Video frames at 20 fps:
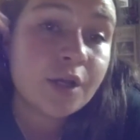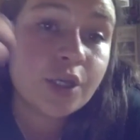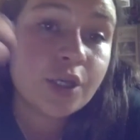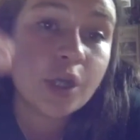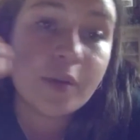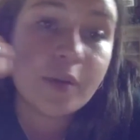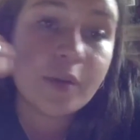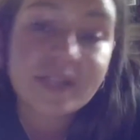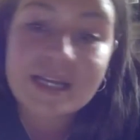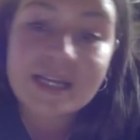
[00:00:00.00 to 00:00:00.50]

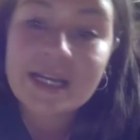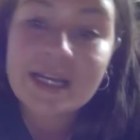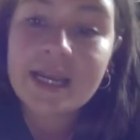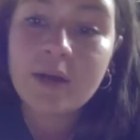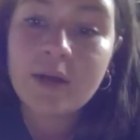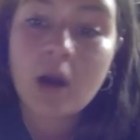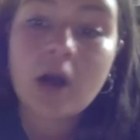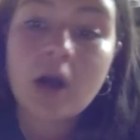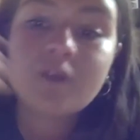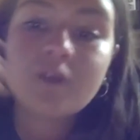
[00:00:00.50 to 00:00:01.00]
You know, in the
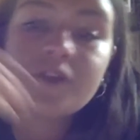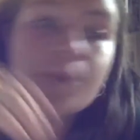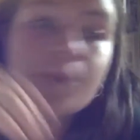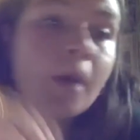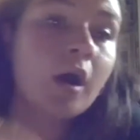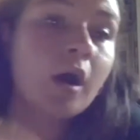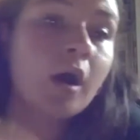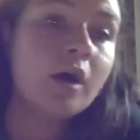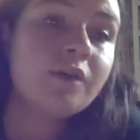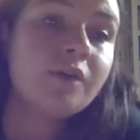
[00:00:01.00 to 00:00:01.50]
clear
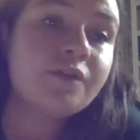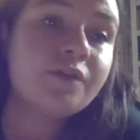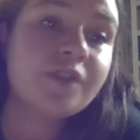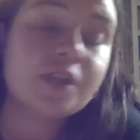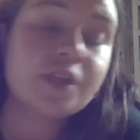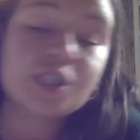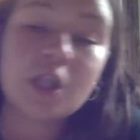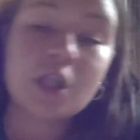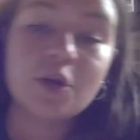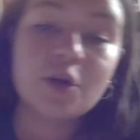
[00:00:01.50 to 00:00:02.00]
aftermath,
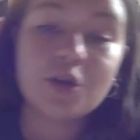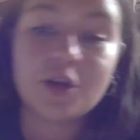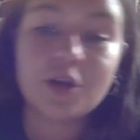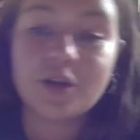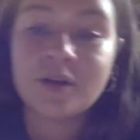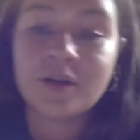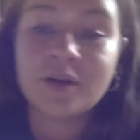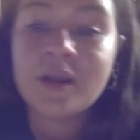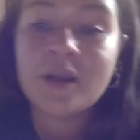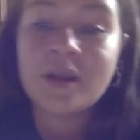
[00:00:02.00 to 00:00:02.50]

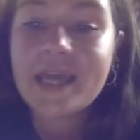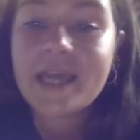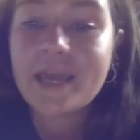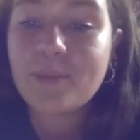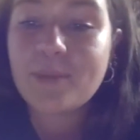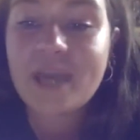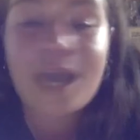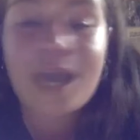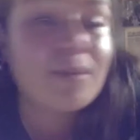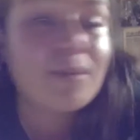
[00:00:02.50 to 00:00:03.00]

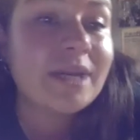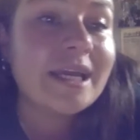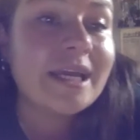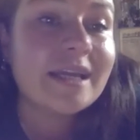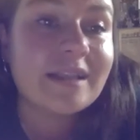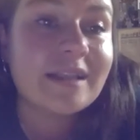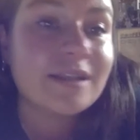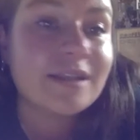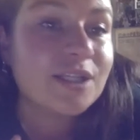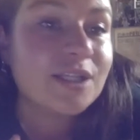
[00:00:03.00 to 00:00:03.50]
it became
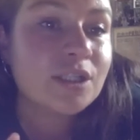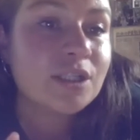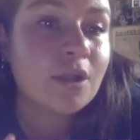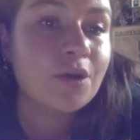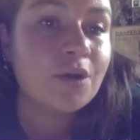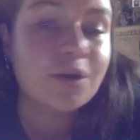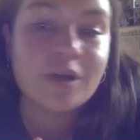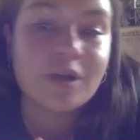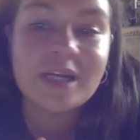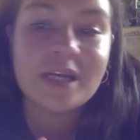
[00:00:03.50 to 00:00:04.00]
clear that the
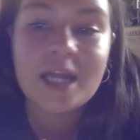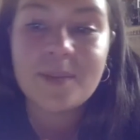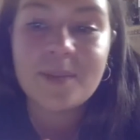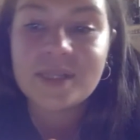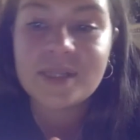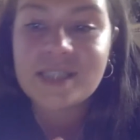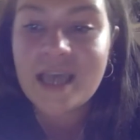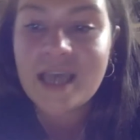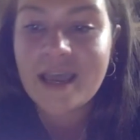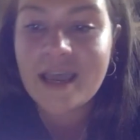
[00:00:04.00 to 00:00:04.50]
slogan
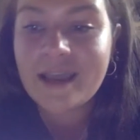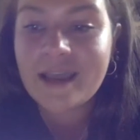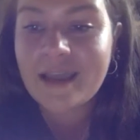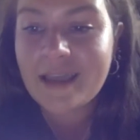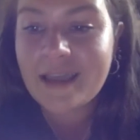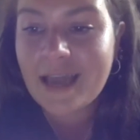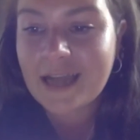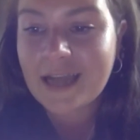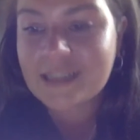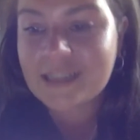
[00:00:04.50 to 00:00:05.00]

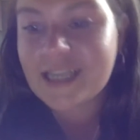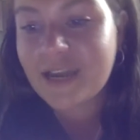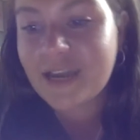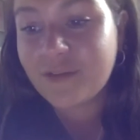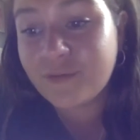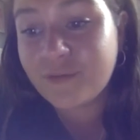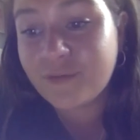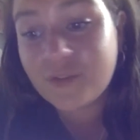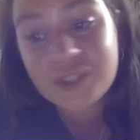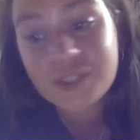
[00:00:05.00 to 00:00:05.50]
liberté, égalité,
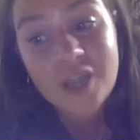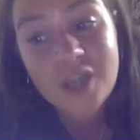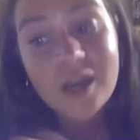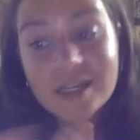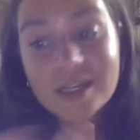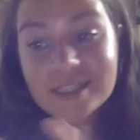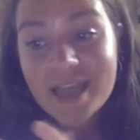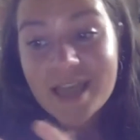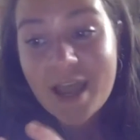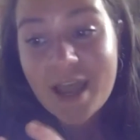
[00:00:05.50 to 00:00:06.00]
and fraternité
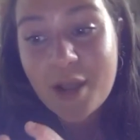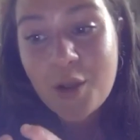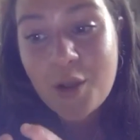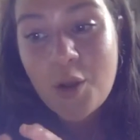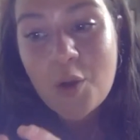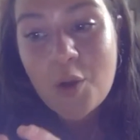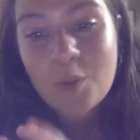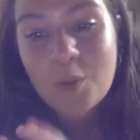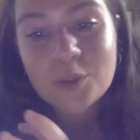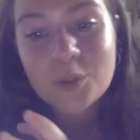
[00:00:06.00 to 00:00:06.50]

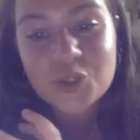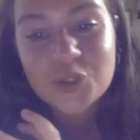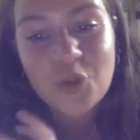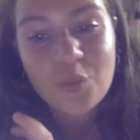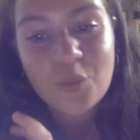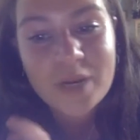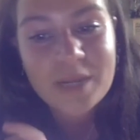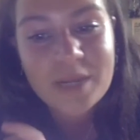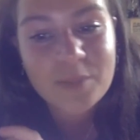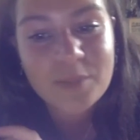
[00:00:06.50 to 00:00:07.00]
was
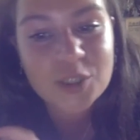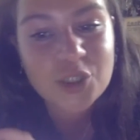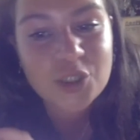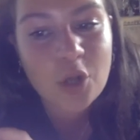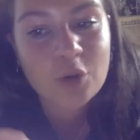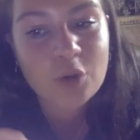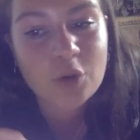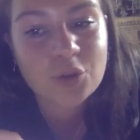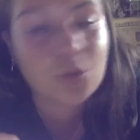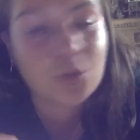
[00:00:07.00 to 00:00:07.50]
not really
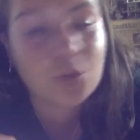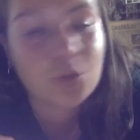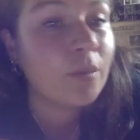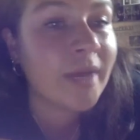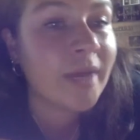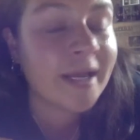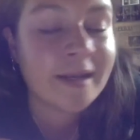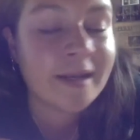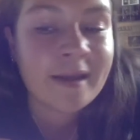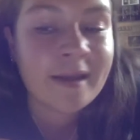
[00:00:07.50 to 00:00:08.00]
bestowed on all
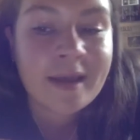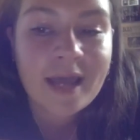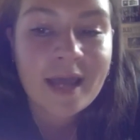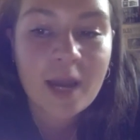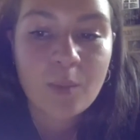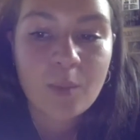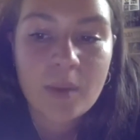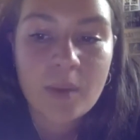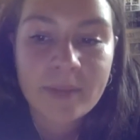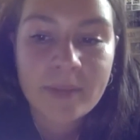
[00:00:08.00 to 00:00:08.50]
men
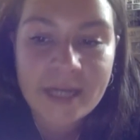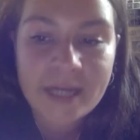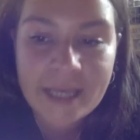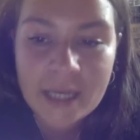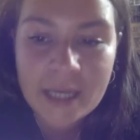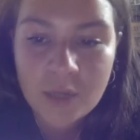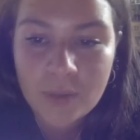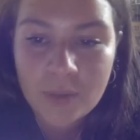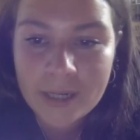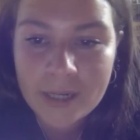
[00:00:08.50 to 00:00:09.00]
and women
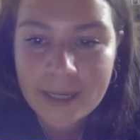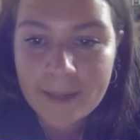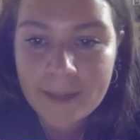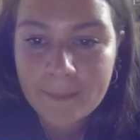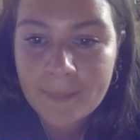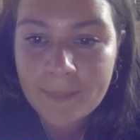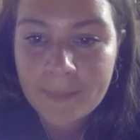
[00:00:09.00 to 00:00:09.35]
equally.